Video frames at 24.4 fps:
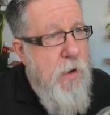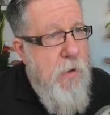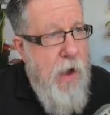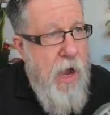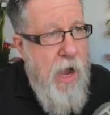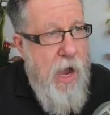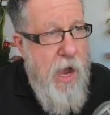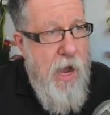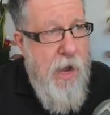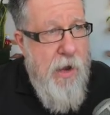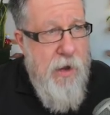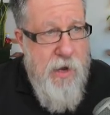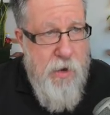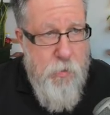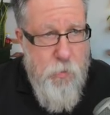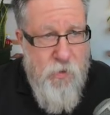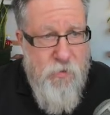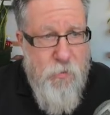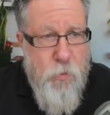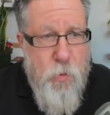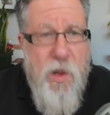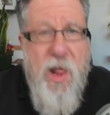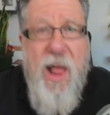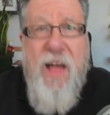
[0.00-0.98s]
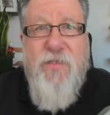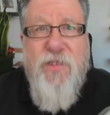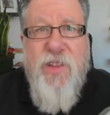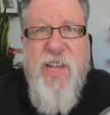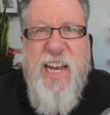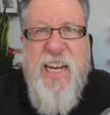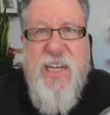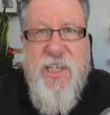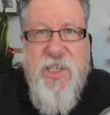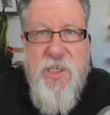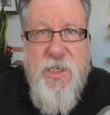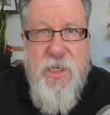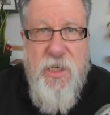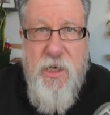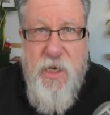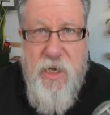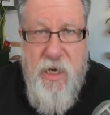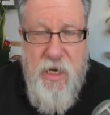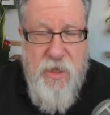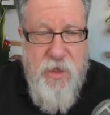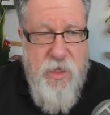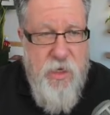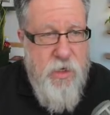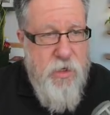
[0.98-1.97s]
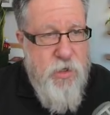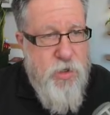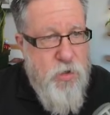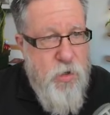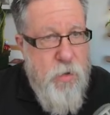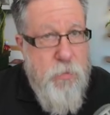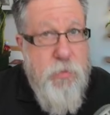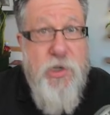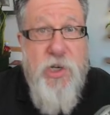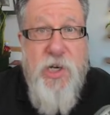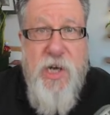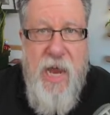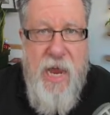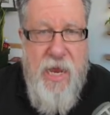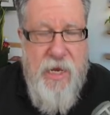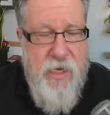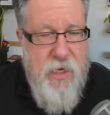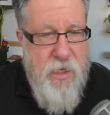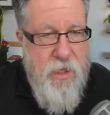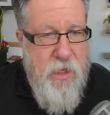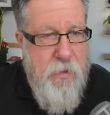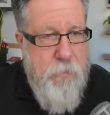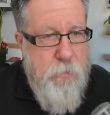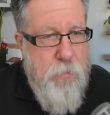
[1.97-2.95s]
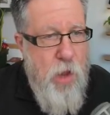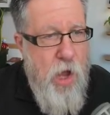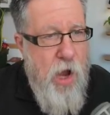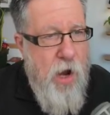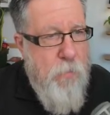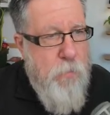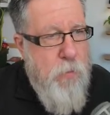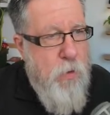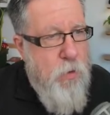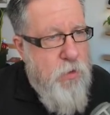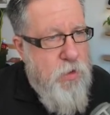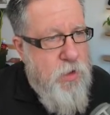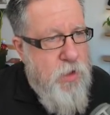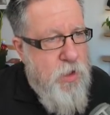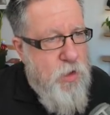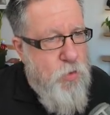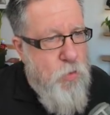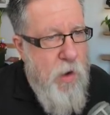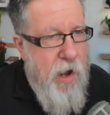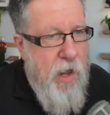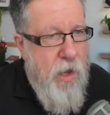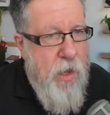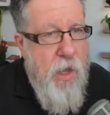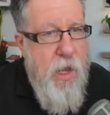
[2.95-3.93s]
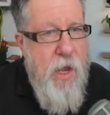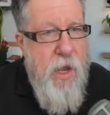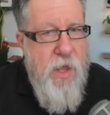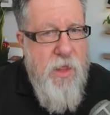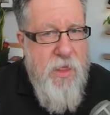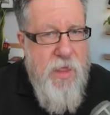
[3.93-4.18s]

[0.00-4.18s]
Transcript: Uh, and we will have links in the description and in the blog post as well